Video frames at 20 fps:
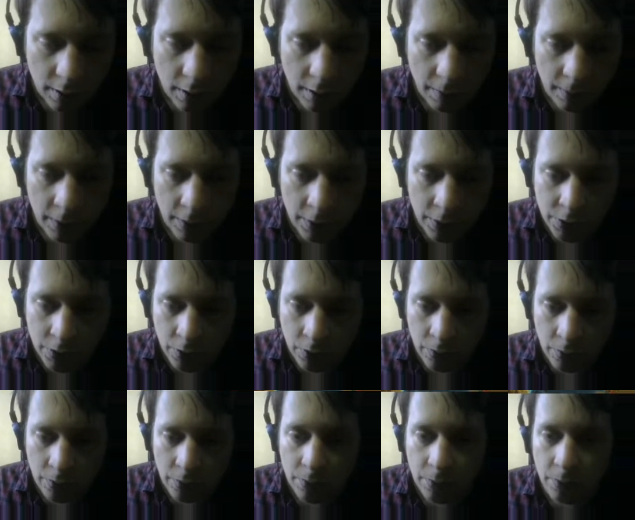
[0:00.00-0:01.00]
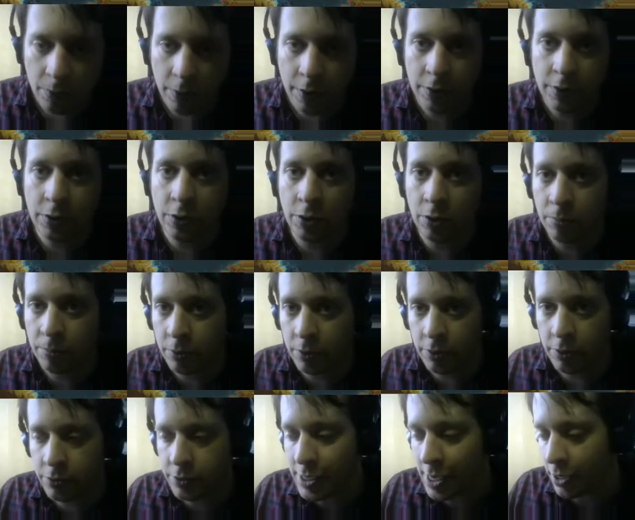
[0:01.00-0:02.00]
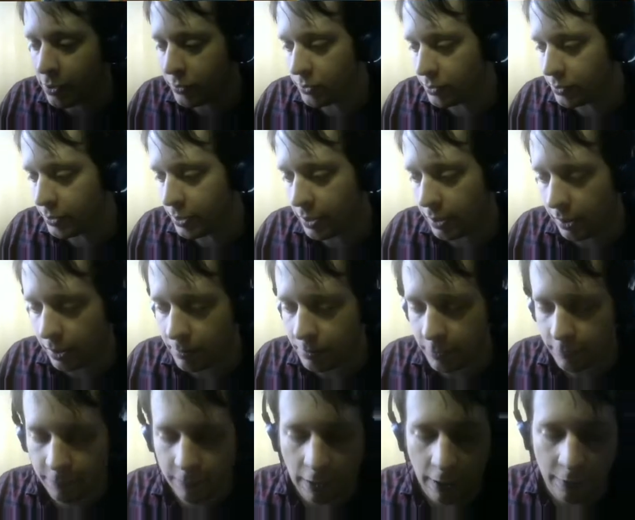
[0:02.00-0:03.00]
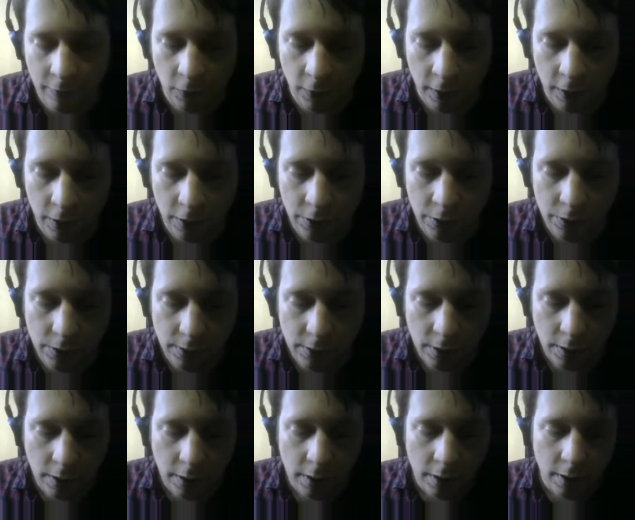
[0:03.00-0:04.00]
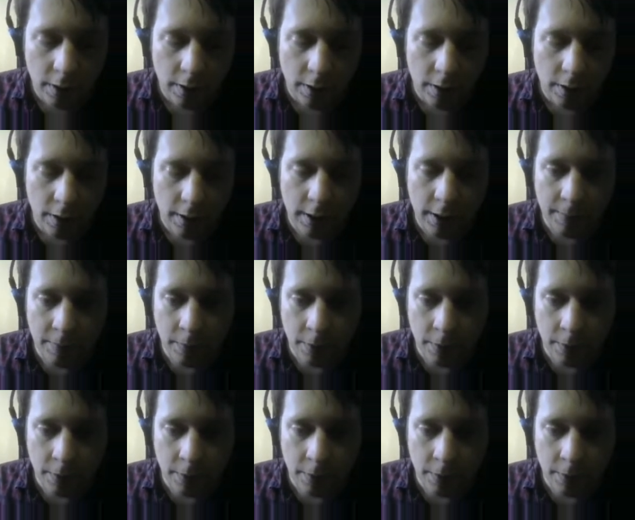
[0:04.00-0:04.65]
We also, with 2 produce actions getting up to 5 workers, enable